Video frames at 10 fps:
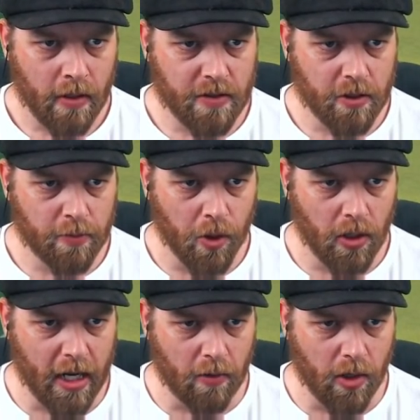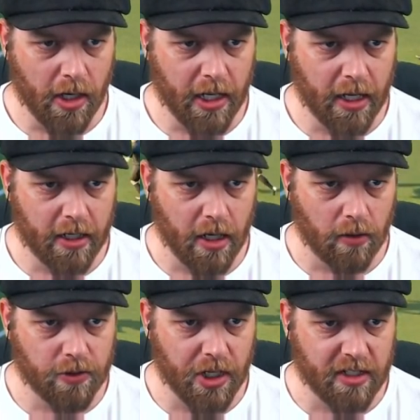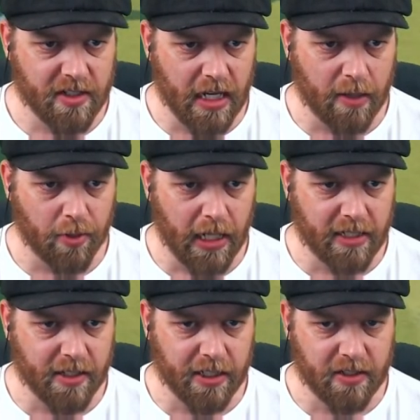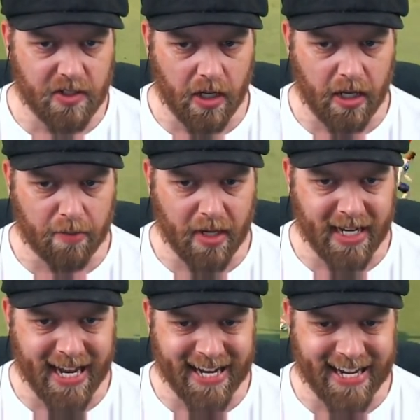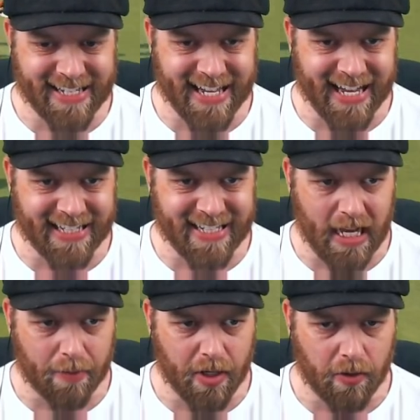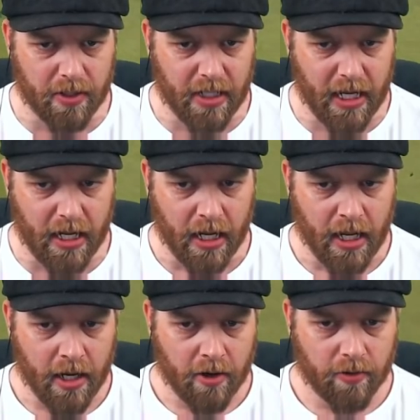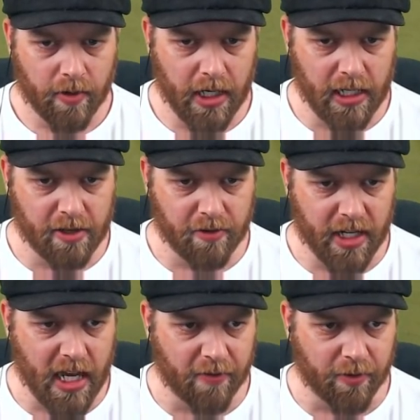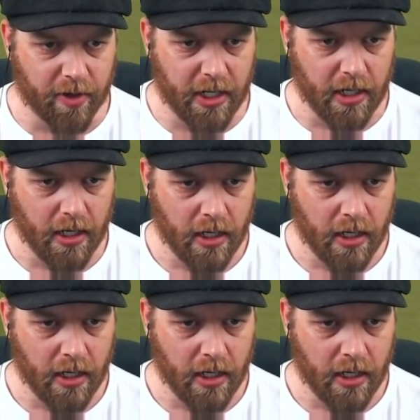It's a good ball out wide here. Colchester plays it inside. Menendez gets up. No one there really to recover it.